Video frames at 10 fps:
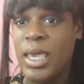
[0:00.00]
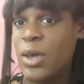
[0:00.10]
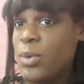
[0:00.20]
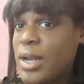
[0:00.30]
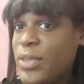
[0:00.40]

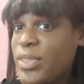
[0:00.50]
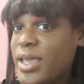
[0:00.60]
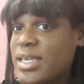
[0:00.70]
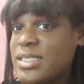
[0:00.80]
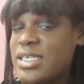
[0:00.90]
And when I
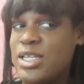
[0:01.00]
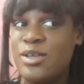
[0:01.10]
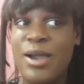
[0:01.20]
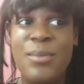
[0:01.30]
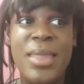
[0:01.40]
think
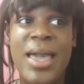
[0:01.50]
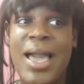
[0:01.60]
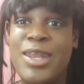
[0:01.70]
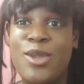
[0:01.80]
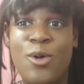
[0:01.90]
concealer, I'm like,
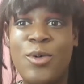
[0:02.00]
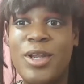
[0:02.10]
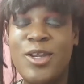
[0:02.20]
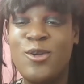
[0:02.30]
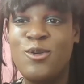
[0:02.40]
I don't
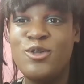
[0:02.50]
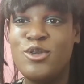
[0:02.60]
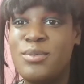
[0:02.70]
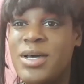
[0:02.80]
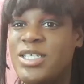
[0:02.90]
want to do
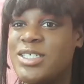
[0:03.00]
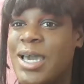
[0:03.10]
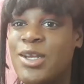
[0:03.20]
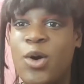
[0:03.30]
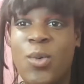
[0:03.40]
too much.
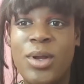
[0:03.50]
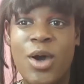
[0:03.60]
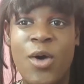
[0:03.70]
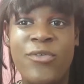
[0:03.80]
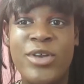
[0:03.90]
I don't want
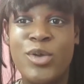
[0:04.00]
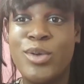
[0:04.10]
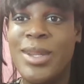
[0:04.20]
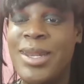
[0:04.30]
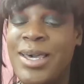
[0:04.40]
to overdo
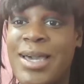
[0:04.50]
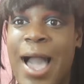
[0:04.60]
the look.